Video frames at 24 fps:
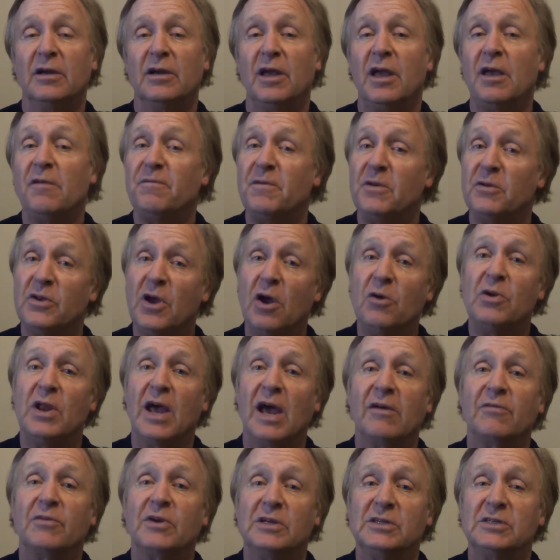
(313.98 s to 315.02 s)
If you don't
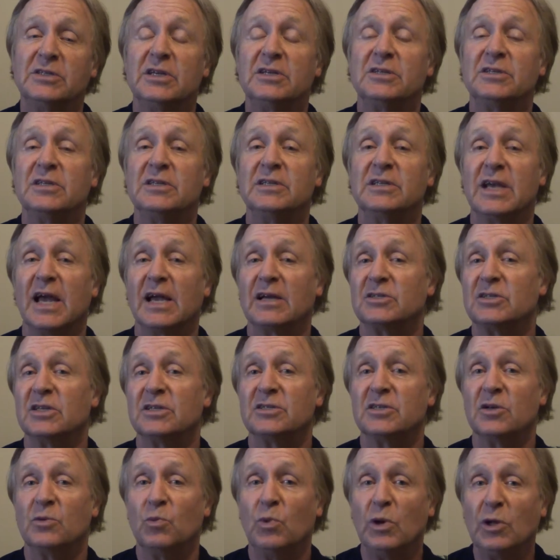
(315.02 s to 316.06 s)
have consistent
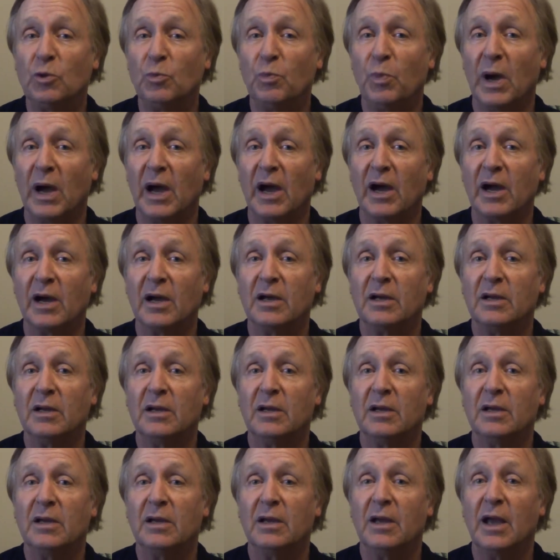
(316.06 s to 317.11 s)
access to willpower,
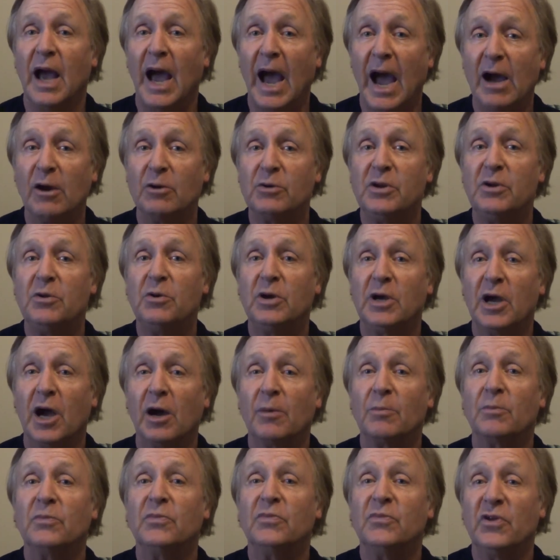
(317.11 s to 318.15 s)
how do you
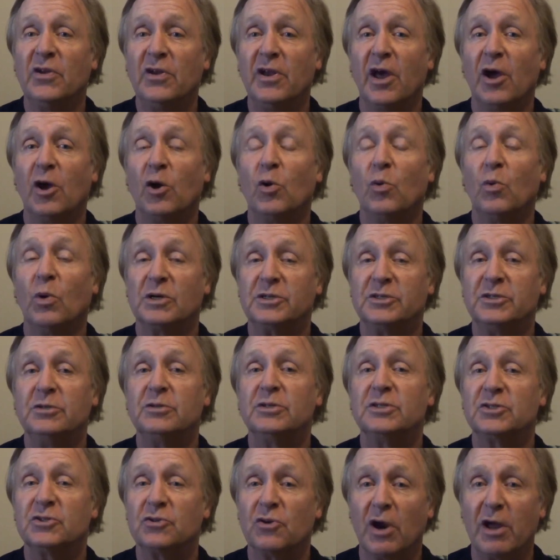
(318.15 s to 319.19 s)
come to know what you
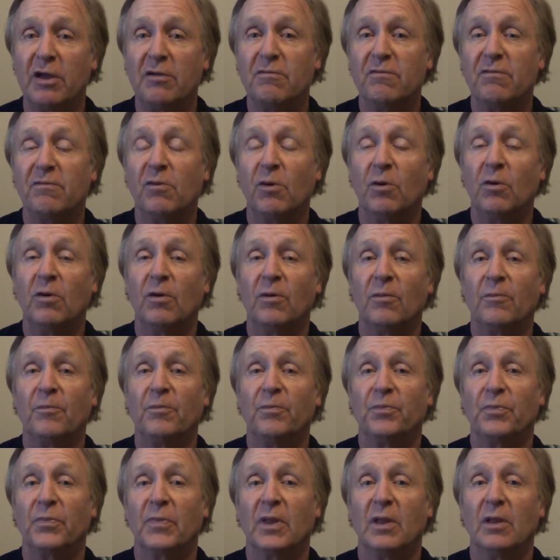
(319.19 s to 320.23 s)
strive for?
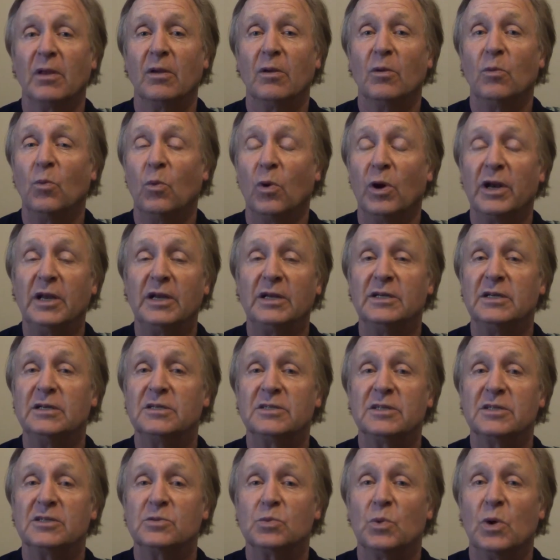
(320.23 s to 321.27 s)
What it
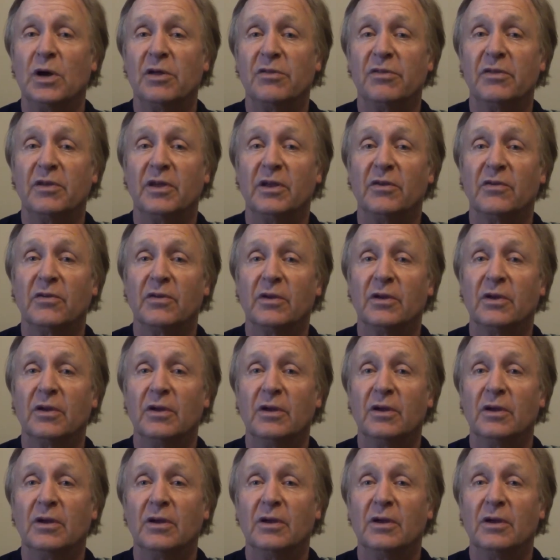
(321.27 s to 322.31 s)
is that's worth it?
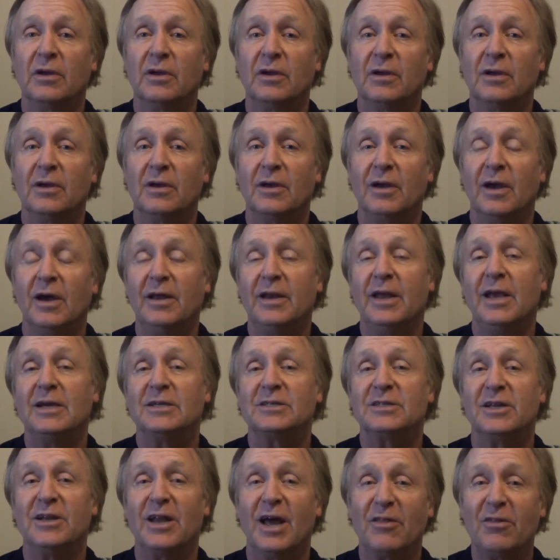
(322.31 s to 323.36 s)
And
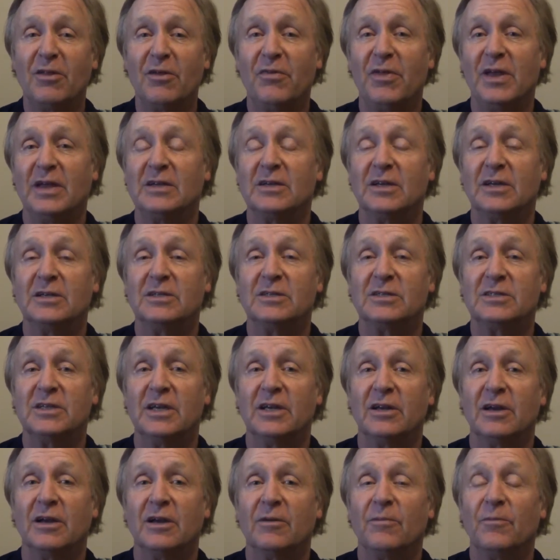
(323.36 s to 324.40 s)
here's another thing to
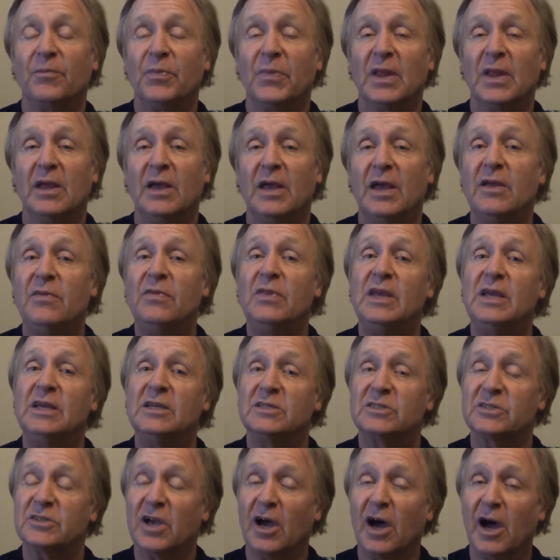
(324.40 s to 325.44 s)
consider. In
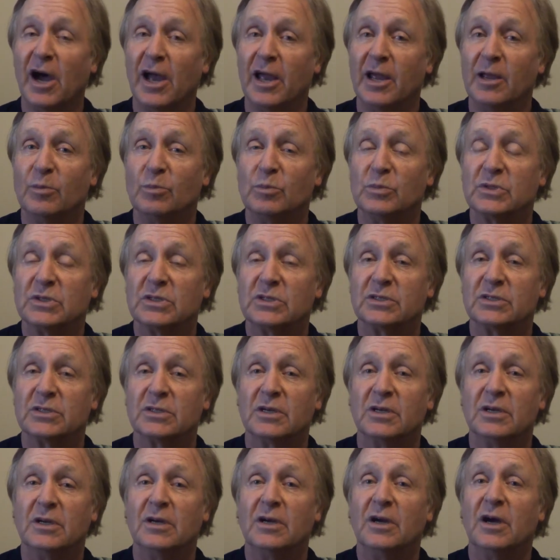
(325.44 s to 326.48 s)
these times,
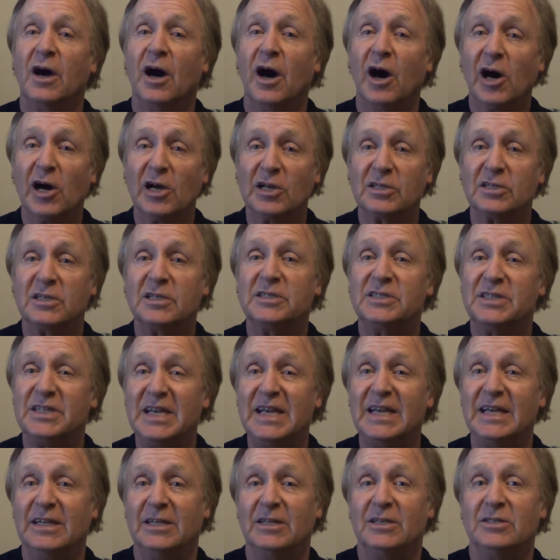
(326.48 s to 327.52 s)
heart
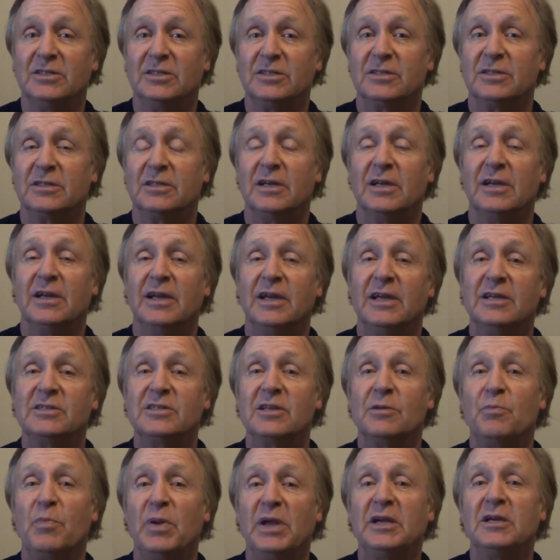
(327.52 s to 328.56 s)
disease is
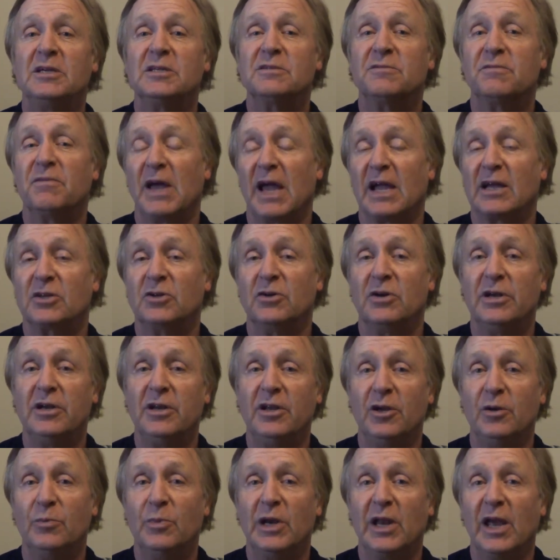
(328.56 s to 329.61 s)
the biggest factor in
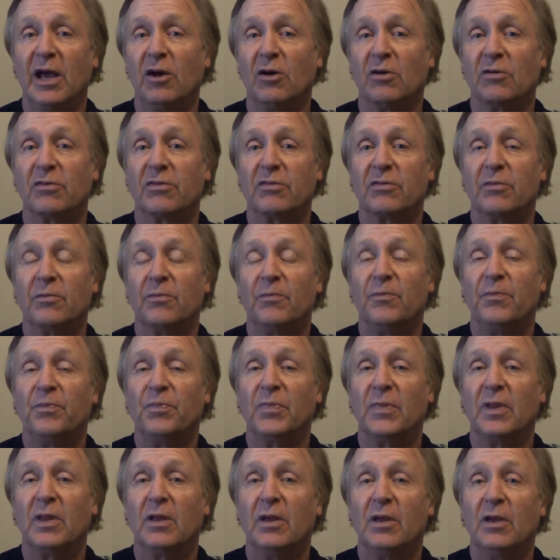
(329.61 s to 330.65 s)
human health.
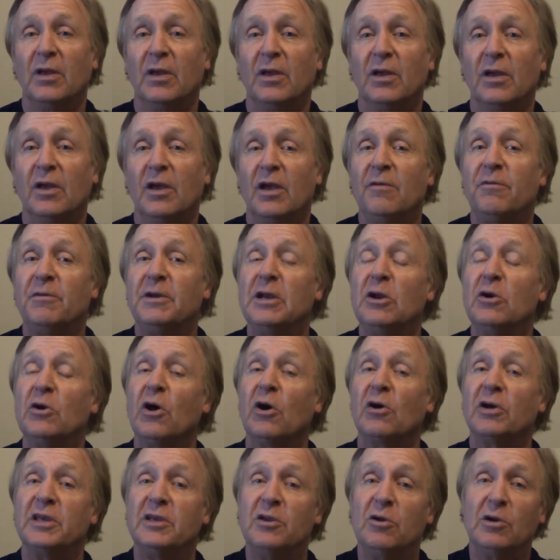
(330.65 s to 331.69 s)
If we do
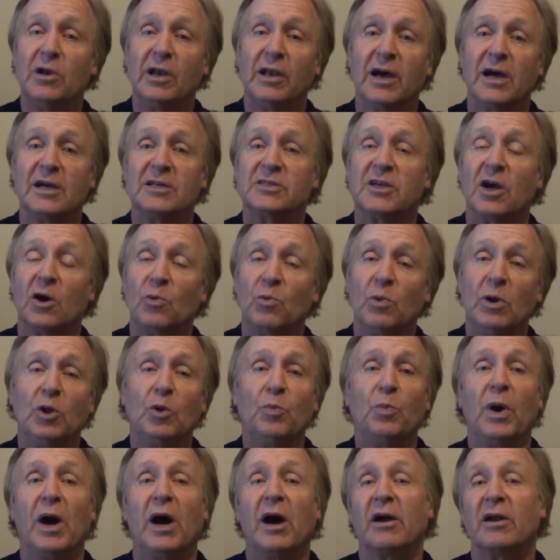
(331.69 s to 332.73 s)
not utilize our
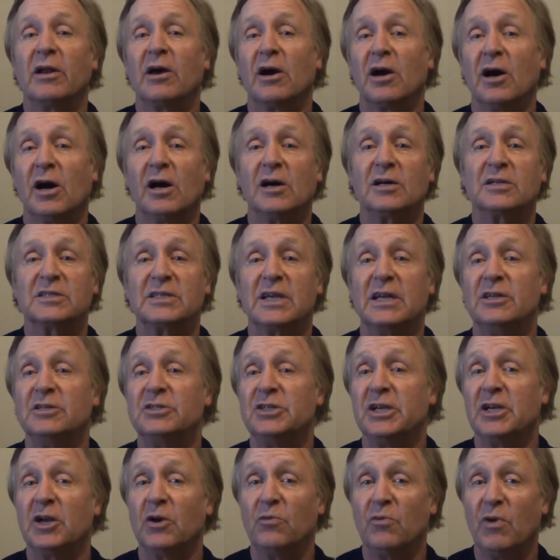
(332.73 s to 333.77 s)
willpower and our heart's
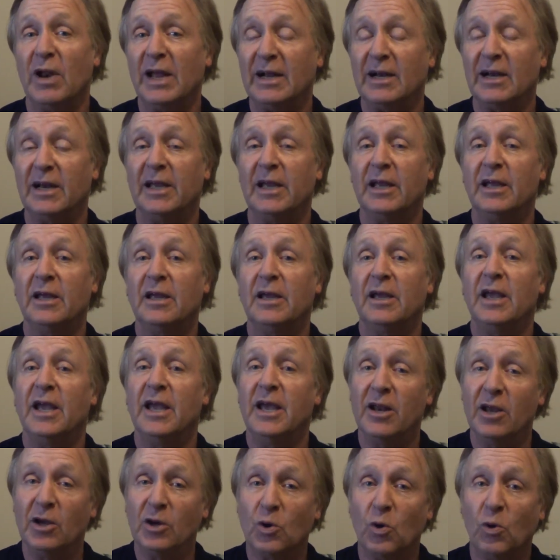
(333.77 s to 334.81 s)
energy correctly,
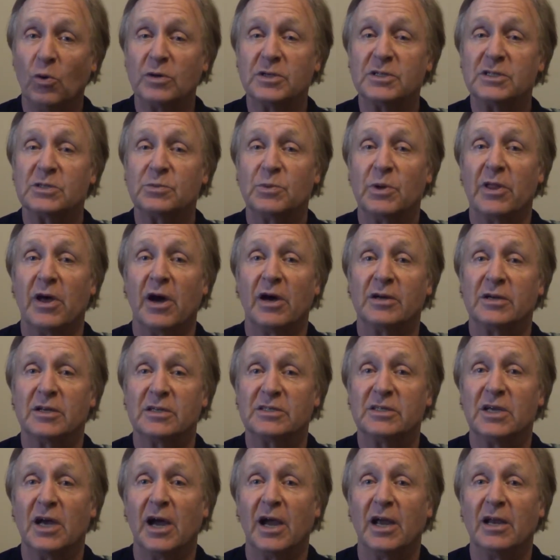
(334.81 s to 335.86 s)
in accordance with our
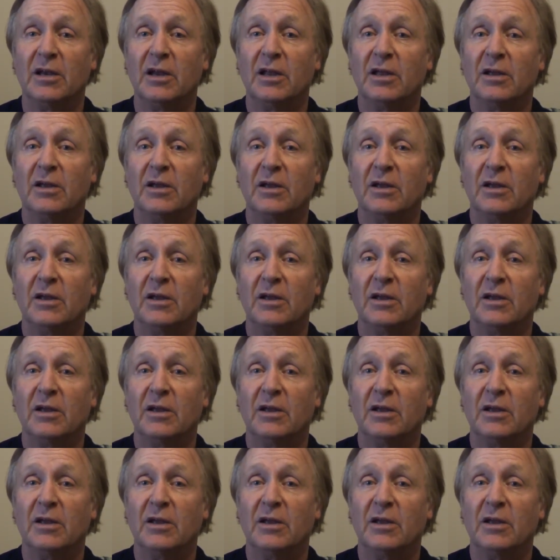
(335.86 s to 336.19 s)
design,